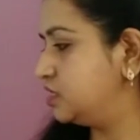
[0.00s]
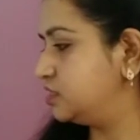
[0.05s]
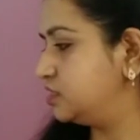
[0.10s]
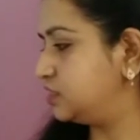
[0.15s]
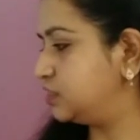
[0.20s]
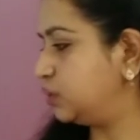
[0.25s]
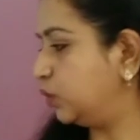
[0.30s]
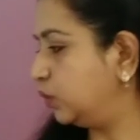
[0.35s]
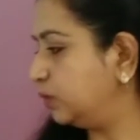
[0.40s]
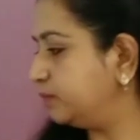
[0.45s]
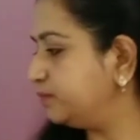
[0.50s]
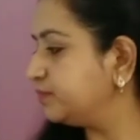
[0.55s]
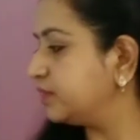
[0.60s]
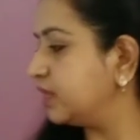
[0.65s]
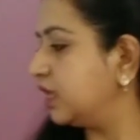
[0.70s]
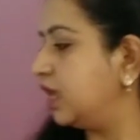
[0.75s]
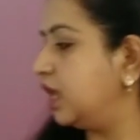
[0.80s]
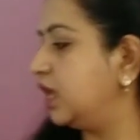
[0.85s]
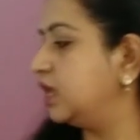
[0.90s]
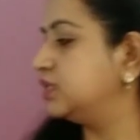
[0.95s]
So
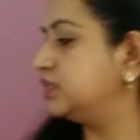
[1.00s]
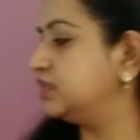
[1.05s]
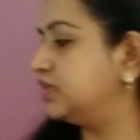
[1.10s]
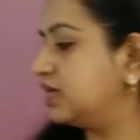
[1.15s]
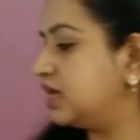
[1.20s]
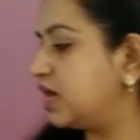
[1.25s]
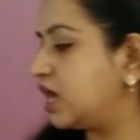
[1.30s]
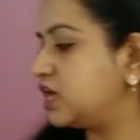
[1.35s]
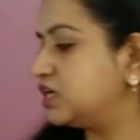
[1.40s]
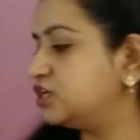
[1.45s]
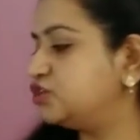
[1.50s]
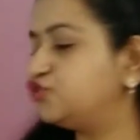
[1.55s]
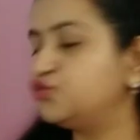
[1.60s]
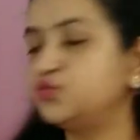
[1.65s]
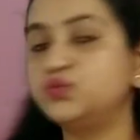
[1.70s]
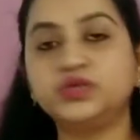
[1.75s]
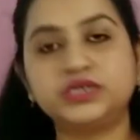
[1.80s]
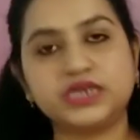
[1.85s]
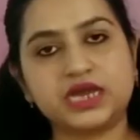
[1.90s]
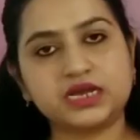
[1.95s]
there are
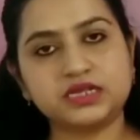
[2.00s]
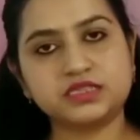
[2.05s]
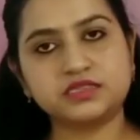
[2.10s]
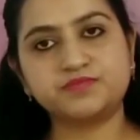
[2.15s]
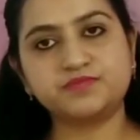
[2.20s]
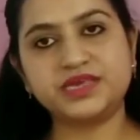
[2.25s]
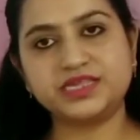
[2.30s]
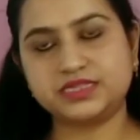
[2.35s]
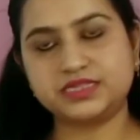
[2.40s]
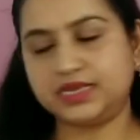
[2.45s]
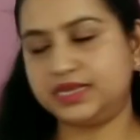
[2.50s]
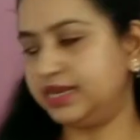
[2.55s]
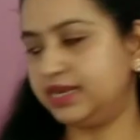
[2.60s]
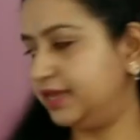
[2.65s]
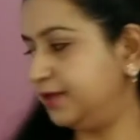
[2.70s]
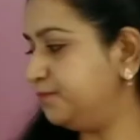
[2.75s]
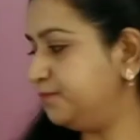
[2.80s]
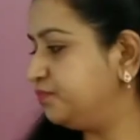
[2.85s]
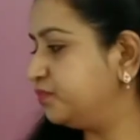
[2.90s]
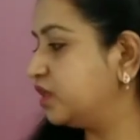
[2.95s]
2 tasks
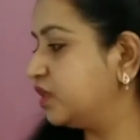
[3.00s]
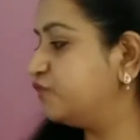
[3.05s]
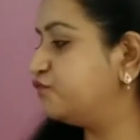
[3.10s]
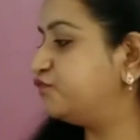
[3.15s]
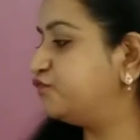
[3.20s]
basically.